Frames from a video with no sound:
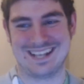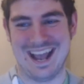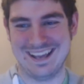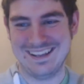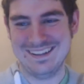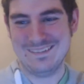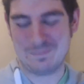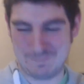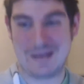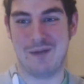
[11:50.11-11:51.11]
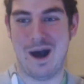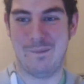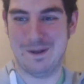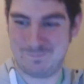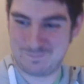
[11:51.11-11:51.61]
uh, Big
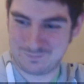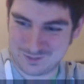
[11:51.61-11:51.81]
Mama